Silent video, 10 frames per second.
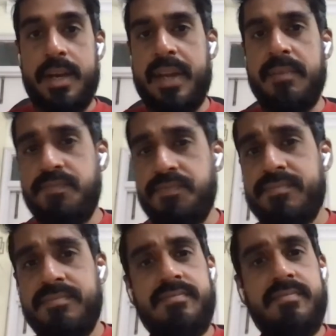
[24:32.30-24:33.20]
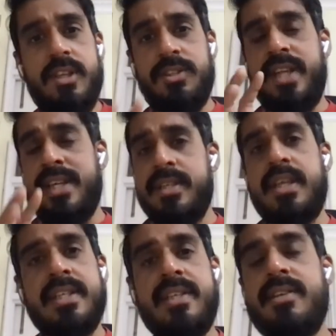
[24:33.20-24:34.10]
right? So that's the
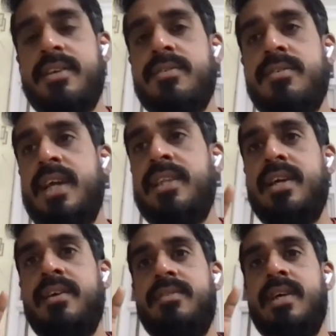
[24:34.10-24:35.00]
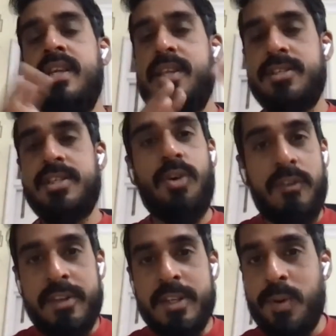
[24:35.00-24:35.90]
reason like the leaders, they
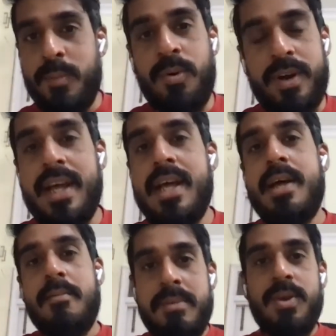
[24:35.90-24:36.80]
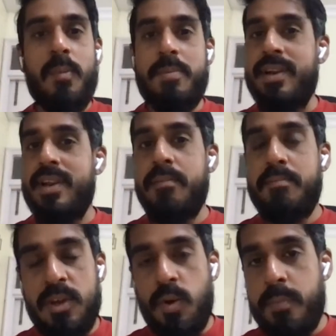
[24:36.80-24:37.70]
always promote be open
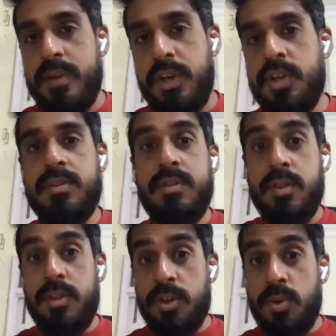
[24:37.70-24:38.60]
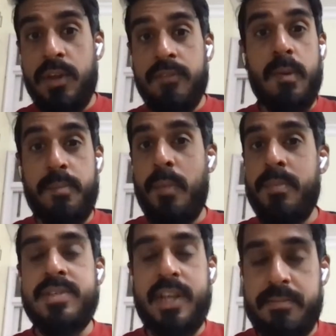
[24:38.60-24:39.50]
when you're going for
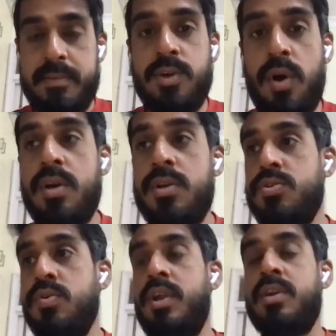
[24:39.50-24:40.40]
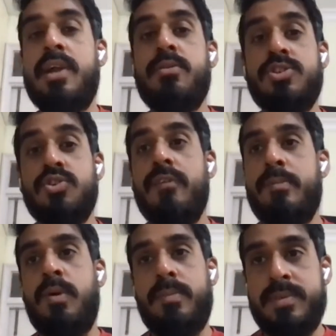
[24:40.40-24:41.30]
problem statements, or so when you're trying to solve a
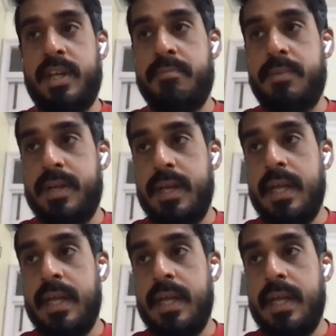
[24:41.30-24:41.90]
problem statement,